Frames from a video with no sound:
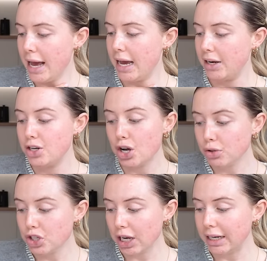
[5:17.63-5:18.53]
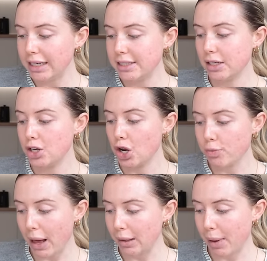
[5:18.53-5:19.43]
uh, no chilies, no
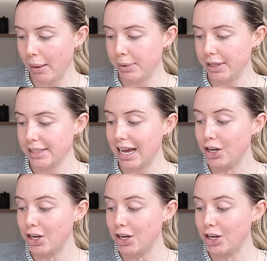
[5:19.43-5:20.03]
bell peppers,